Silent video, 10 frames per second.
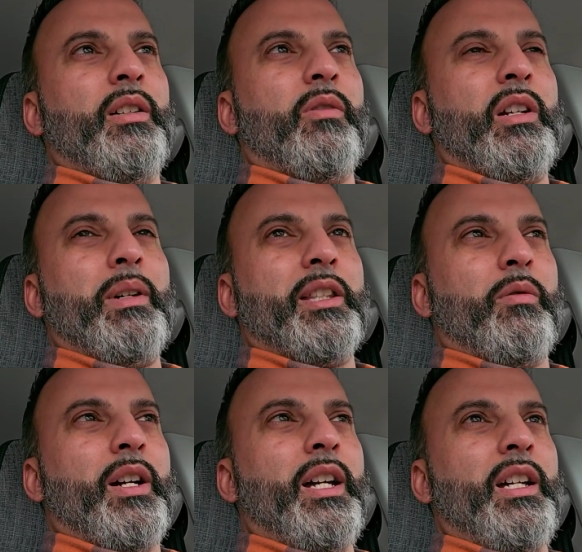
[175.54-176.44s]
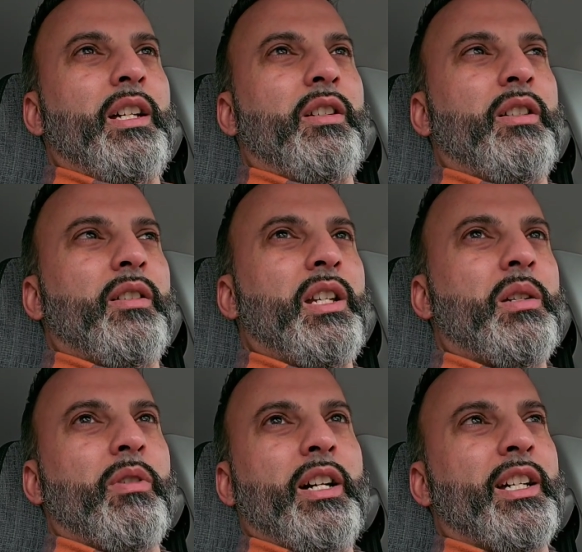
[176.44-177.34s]
when I'm at the range.
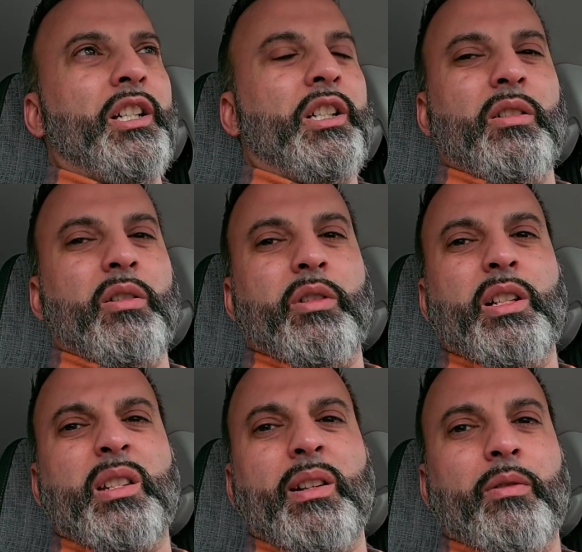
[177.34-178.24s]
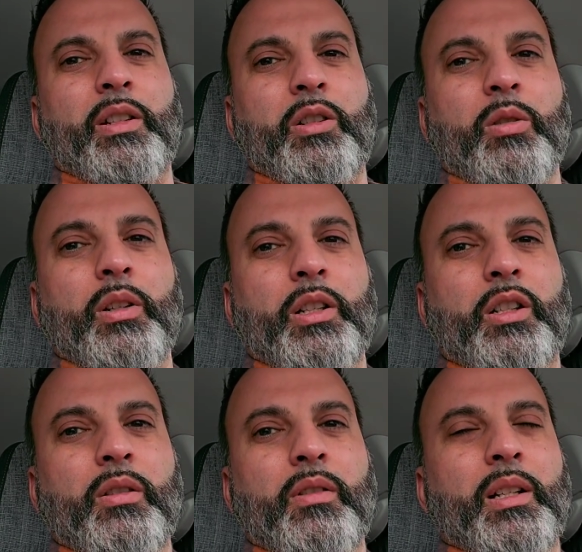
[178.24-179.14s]
This one I can't shoot no good, so I don't enjoy
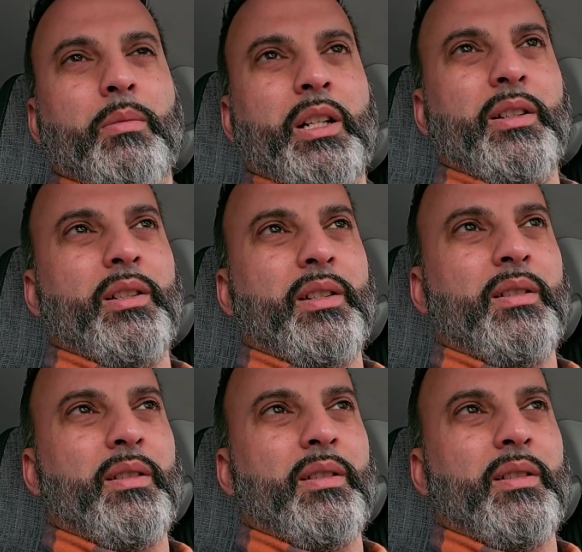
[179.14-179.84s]
shooting it because